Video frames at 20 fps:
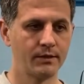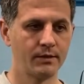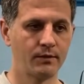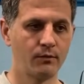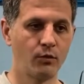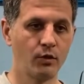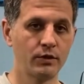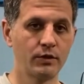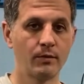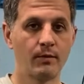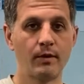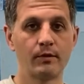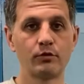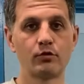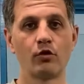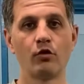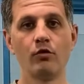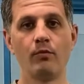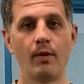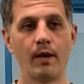What about
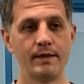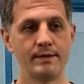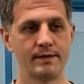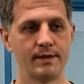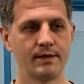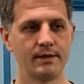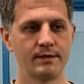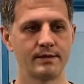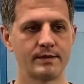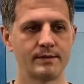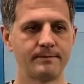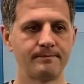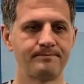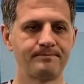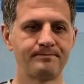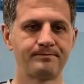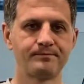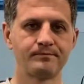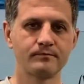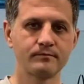road bicycles?
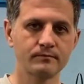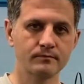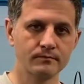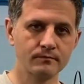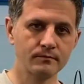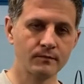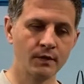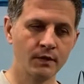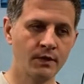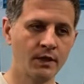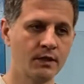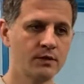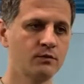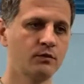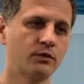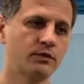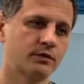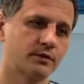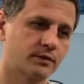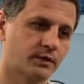That's
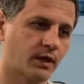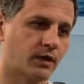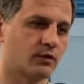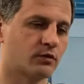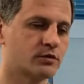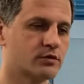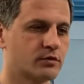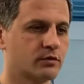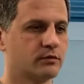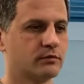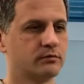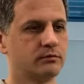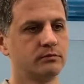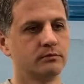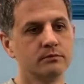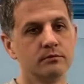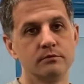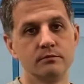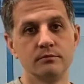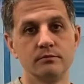what I also
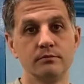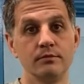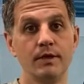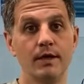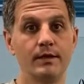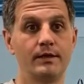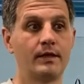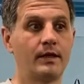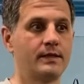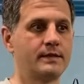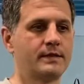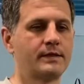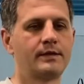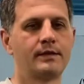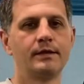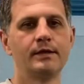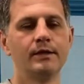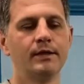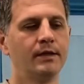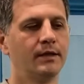get asked.
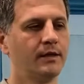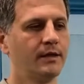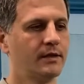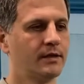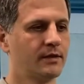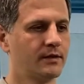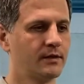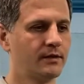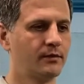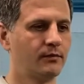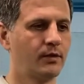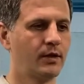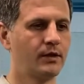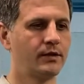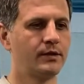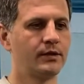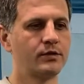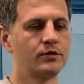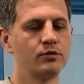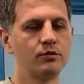Well,
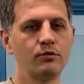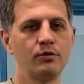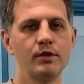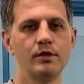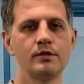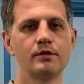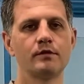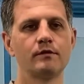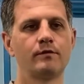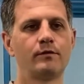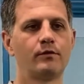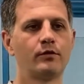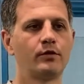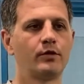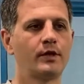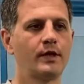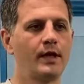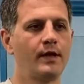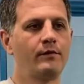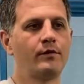there's no reason for
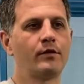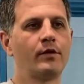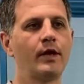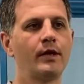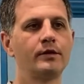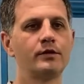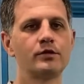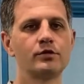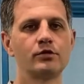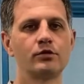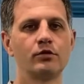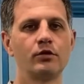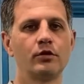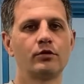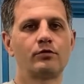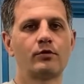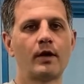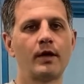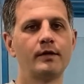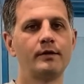heavy riders to
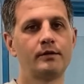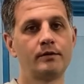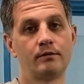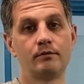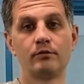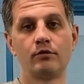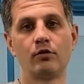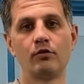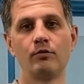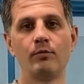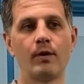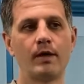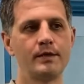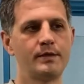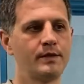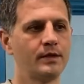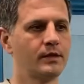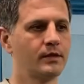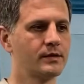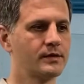not ride road
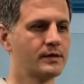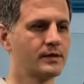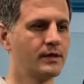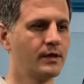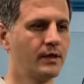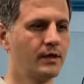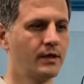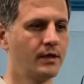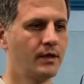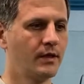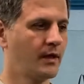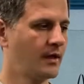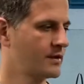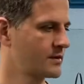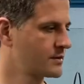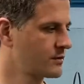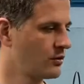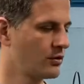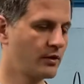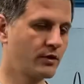bicycles, as
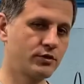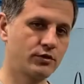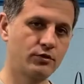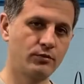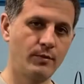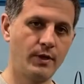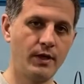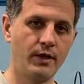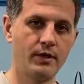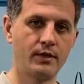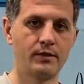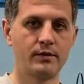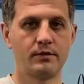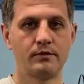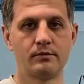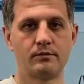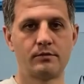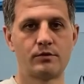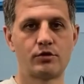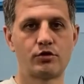long as you make
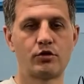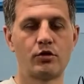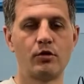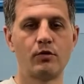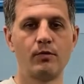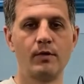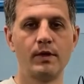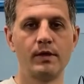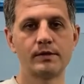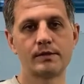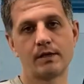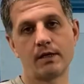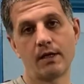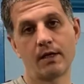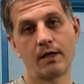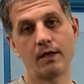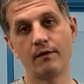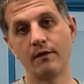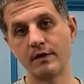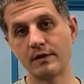strong wheels like
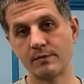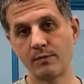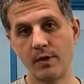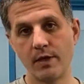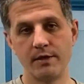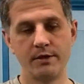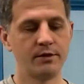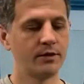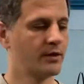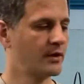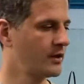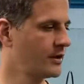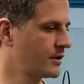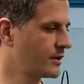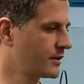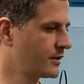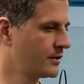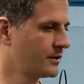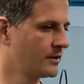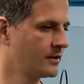I explained
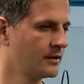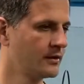earlier.